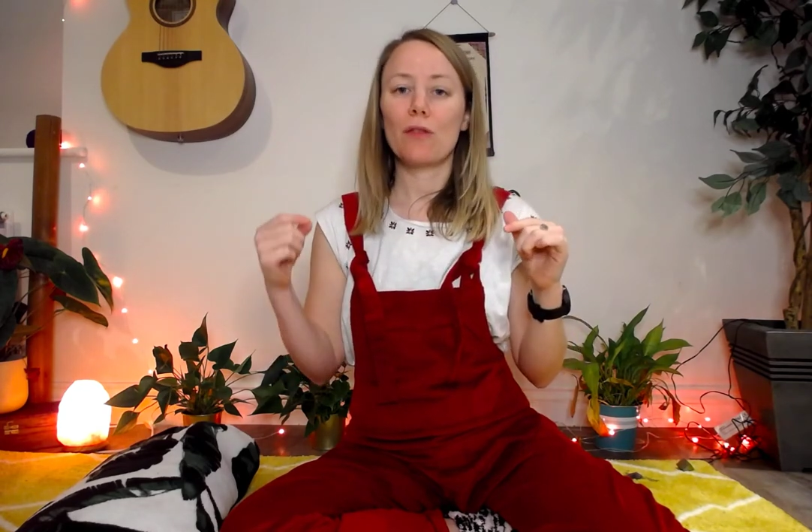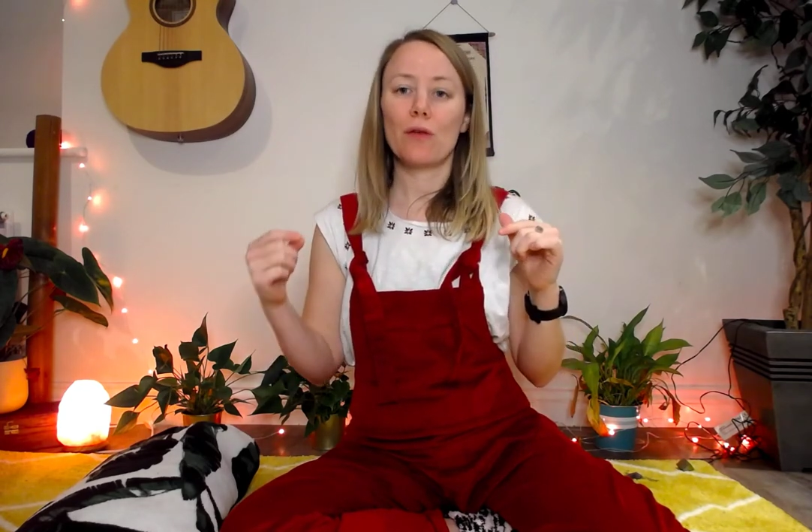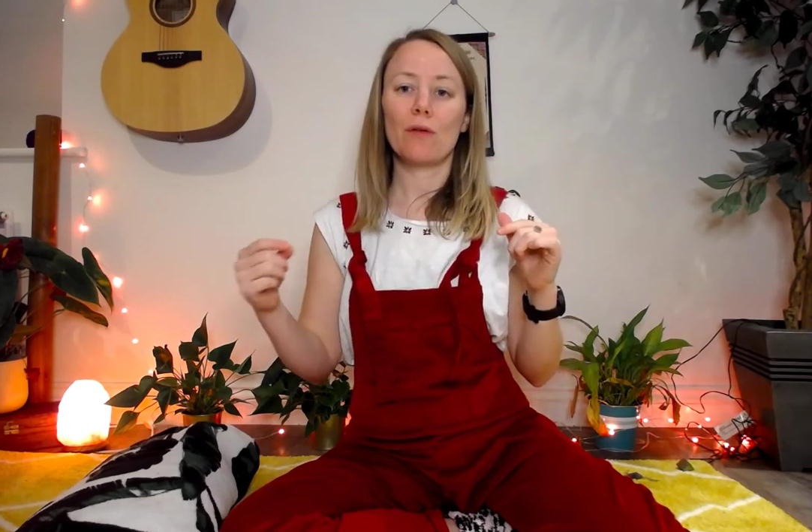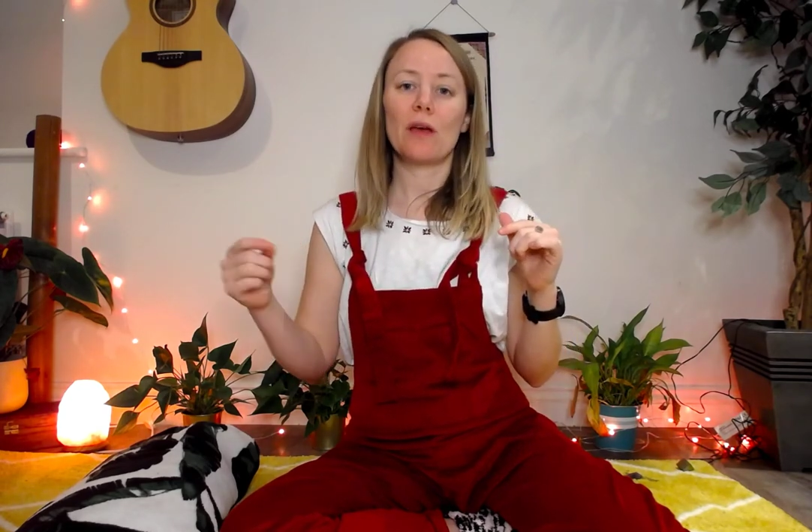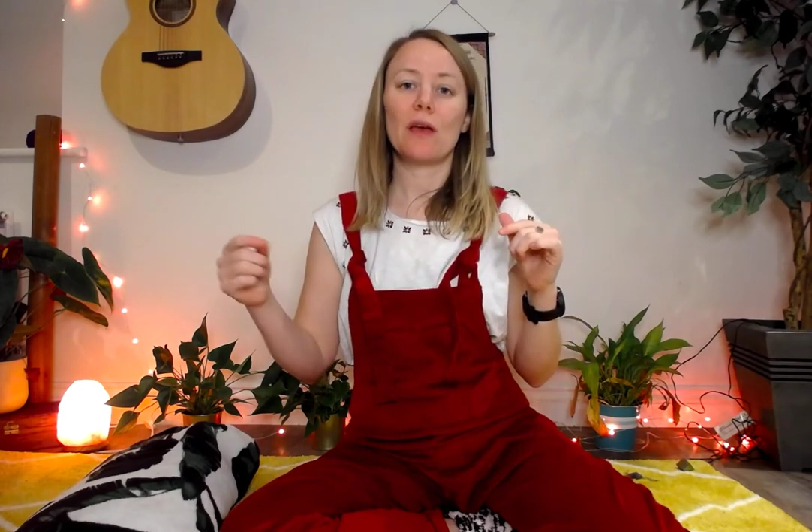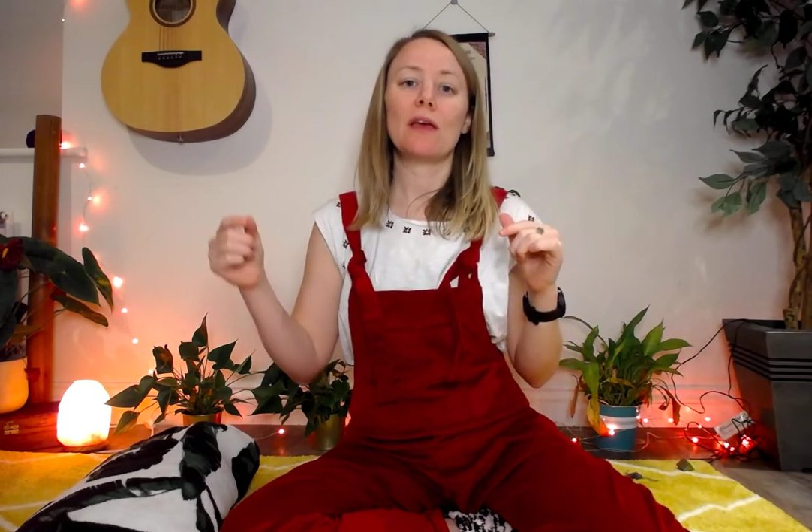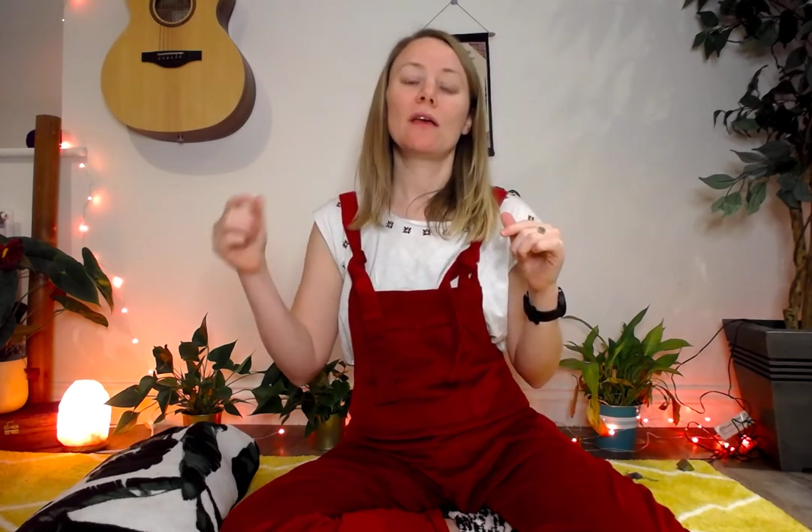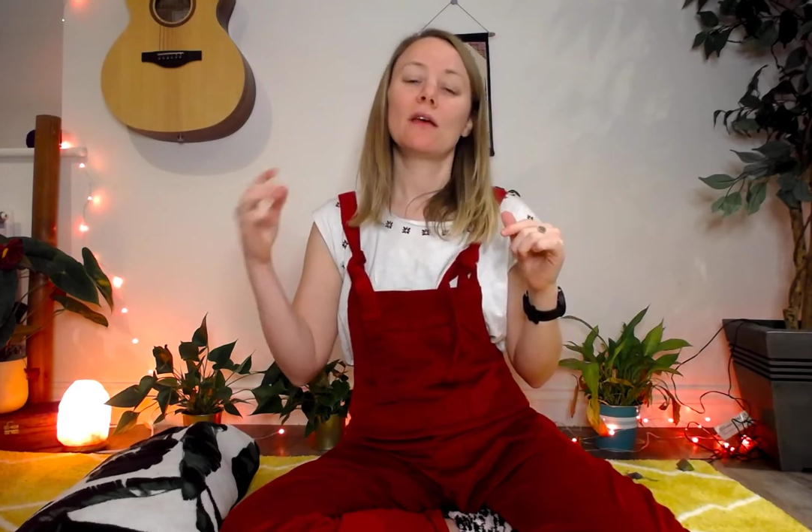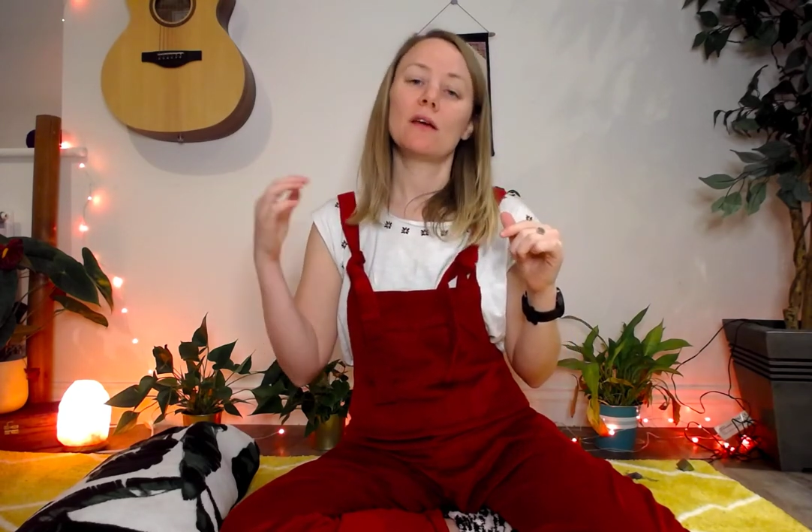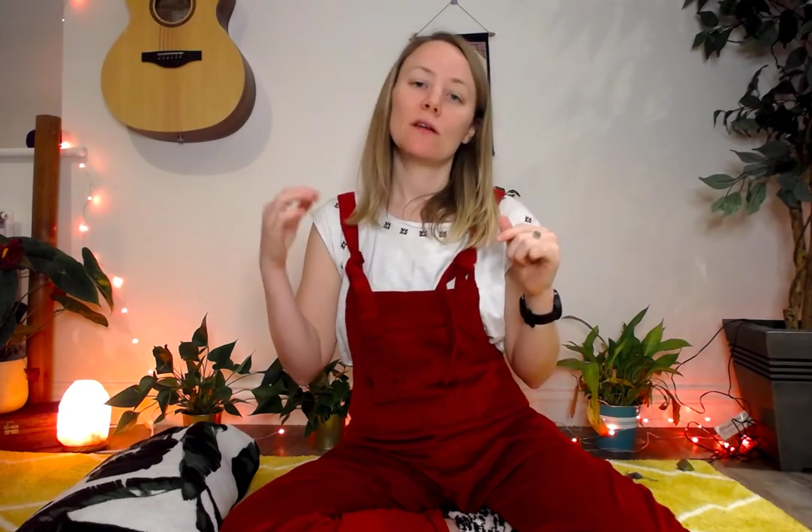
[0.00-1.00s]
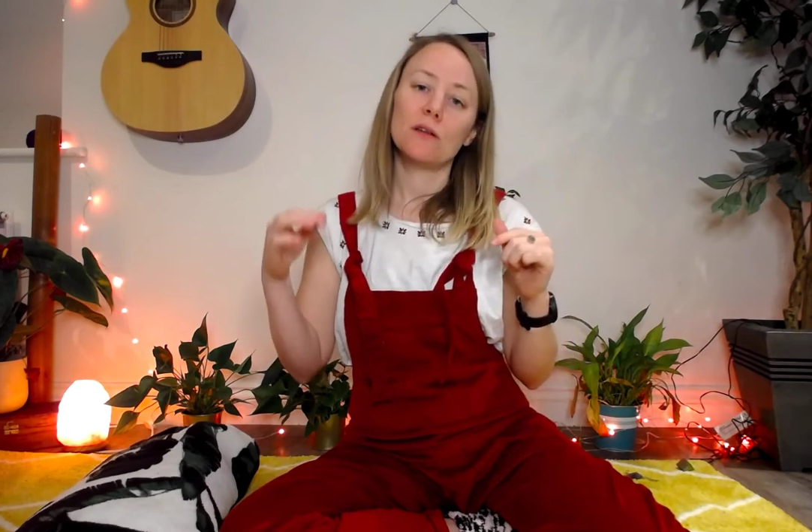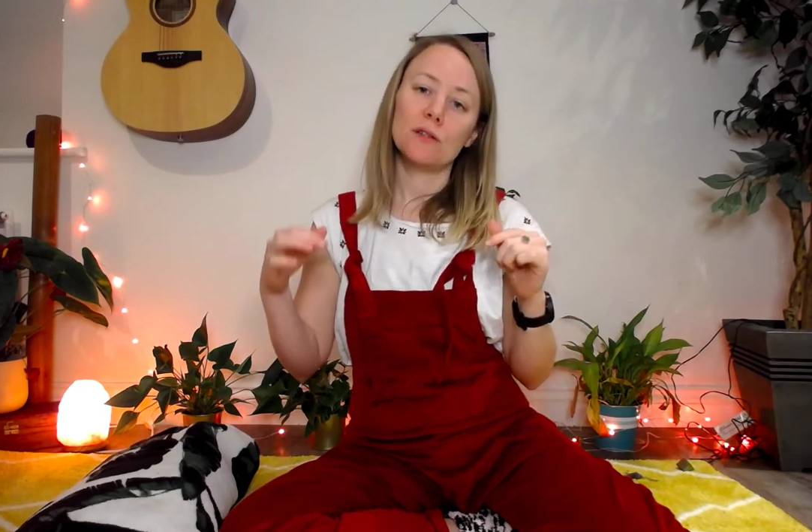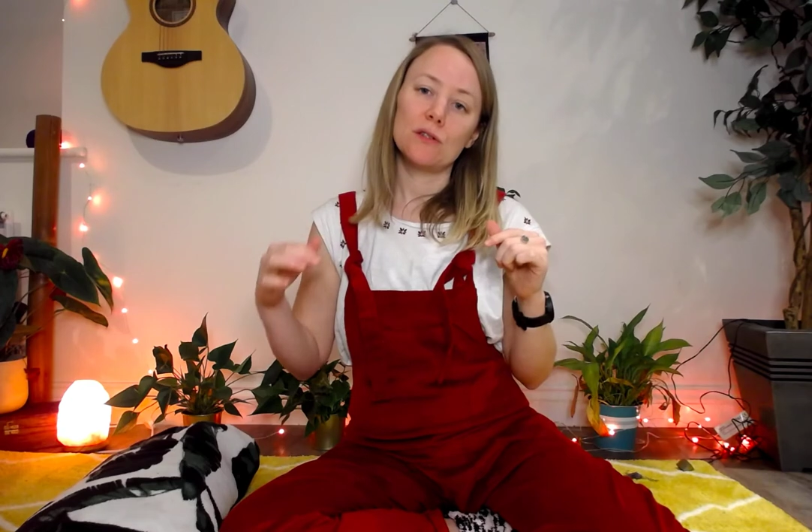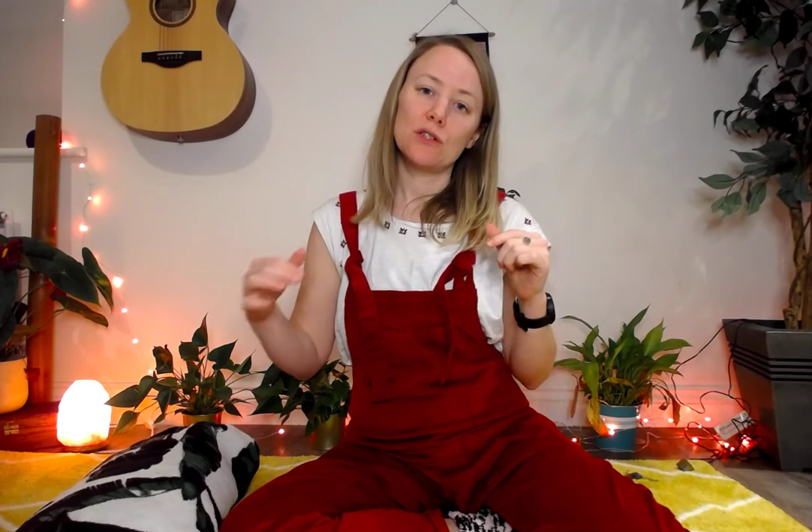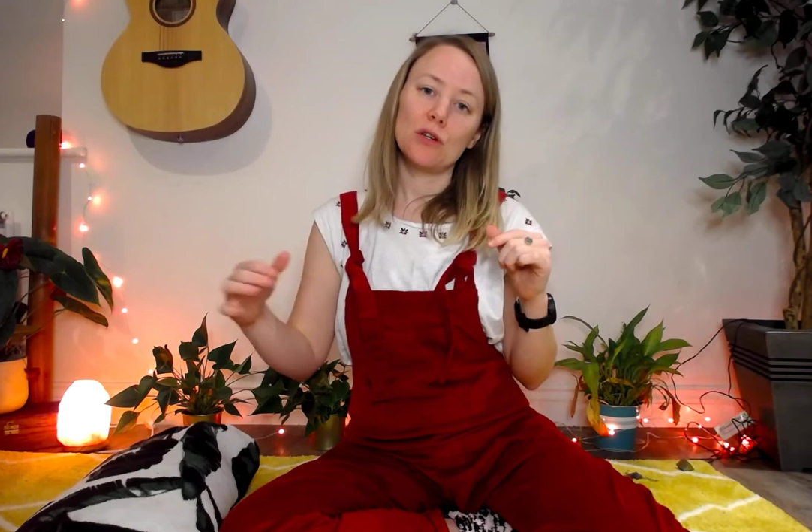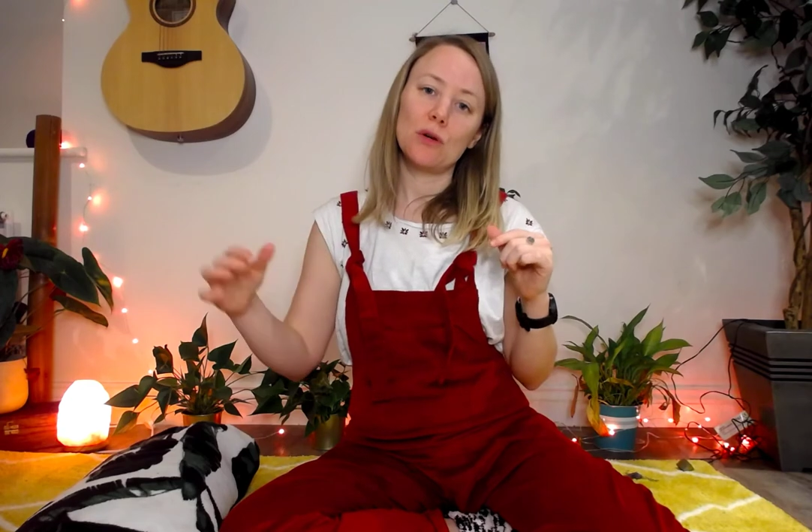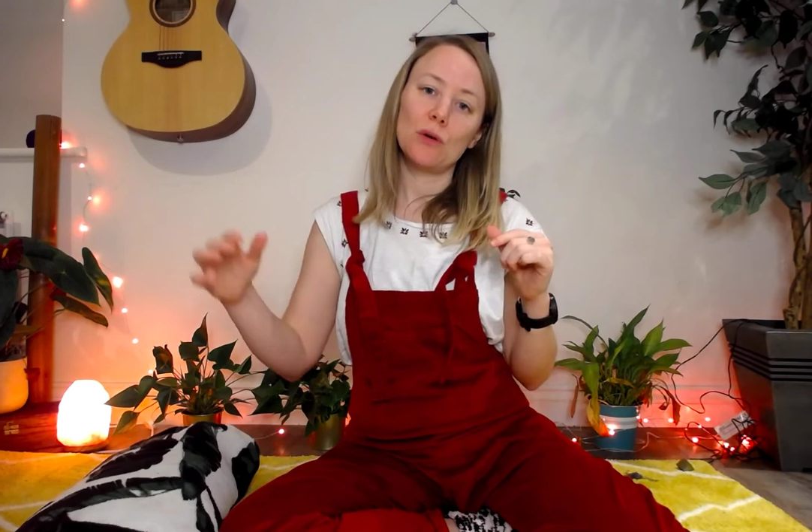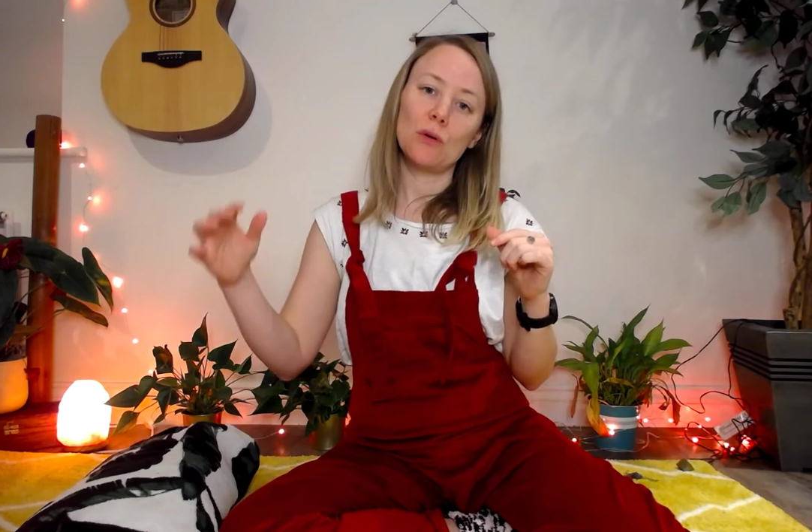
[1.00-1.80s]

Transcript: 3, 2,